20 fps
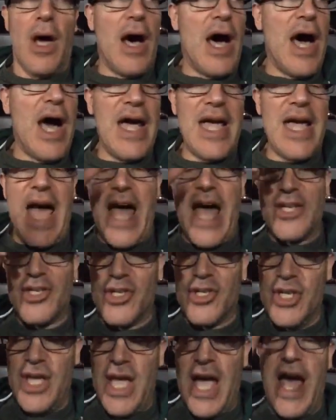I
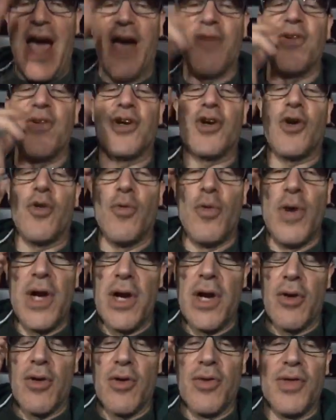actually have a
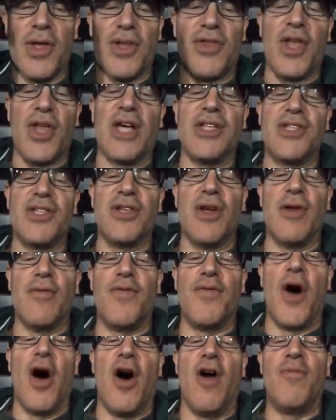career that doesn't
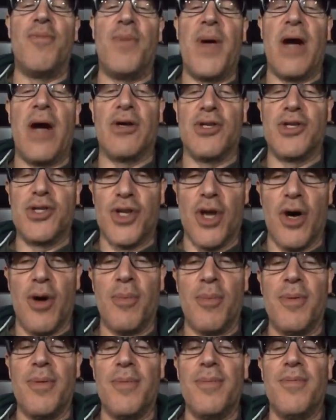involve
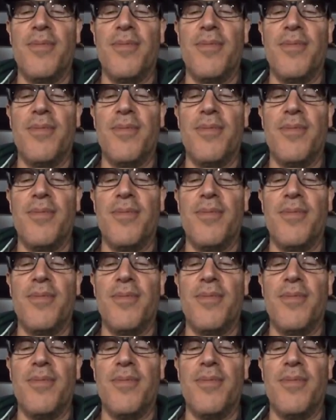Periscope.